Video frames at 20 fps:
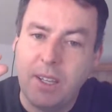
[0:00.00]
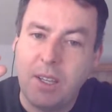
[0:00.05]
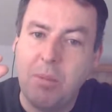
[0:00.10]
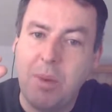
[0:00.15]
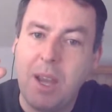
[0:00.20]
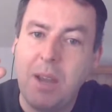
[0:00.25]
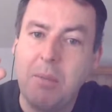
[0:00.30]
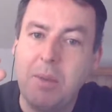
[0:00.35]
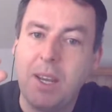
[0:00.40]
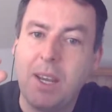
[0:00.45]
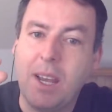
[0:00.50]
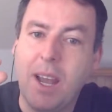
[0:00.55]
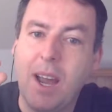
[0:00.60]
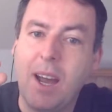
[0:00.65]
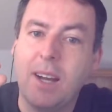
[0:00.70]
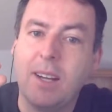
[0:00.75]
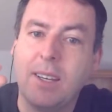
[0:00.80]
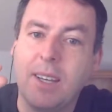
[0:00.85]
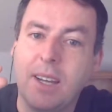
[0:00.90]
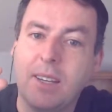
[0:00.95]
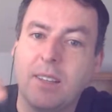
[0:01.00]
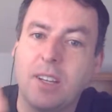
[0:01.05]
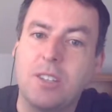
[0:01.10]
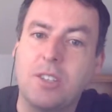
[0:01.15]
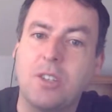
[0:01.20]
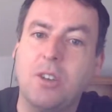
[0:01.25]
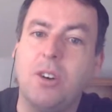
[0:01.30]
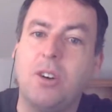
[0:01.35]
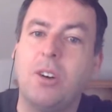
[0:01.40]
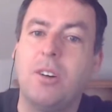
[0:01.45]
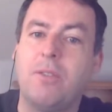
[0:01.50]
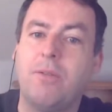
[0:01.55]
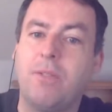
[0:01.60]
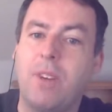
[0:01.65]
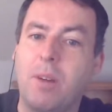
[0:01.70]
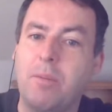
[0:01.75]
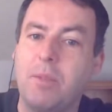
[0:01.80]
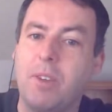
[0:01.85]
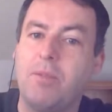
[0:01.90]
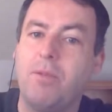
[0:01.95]
the baby can't get the tongue
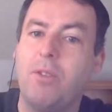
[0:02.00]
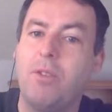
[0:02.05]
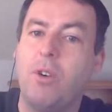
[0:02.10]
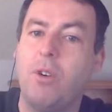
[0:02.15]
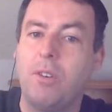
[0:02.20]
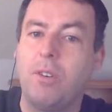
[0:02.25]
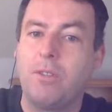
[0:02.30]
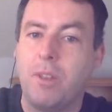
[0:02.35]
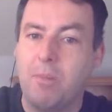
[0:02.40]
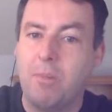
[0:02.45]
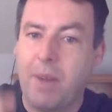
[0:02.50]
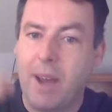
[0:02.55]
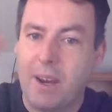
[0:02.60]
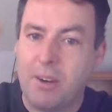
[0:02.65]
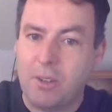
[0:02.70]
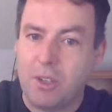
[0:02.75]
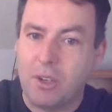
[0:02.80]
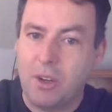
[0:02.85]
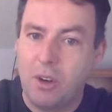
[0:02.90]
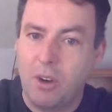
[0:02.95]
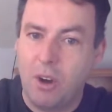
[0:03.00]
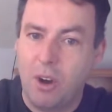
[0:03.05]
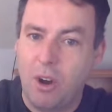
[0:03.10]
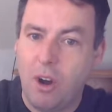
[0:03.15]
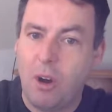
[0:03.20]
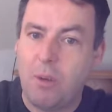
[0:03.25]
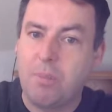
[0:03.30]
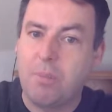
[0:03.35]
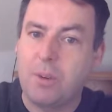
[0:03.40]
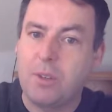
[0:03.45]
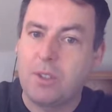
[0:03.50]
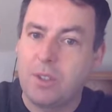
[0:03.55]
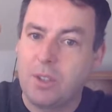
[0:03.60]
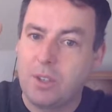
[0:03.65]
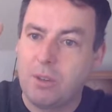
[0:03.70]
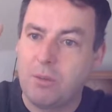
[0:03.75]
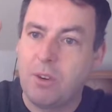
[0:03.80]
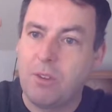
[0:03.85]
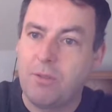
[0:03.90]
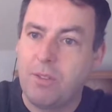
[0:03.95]
from the floor of the mouth up
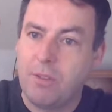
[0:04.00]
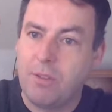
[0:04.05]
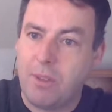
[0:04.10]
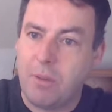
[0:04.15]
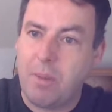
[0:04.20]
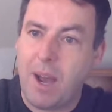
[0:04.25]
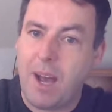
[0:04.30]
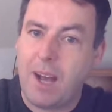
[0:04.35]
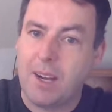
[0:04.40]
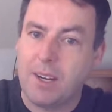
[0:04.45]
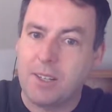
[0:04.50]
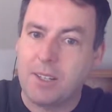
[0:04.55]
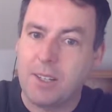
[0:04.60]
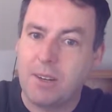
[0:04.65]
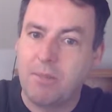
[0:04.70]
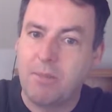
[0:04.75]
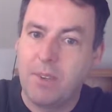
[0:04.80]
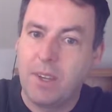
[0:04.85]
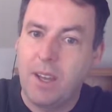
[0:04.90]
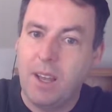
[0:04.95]
to the roof of the palate.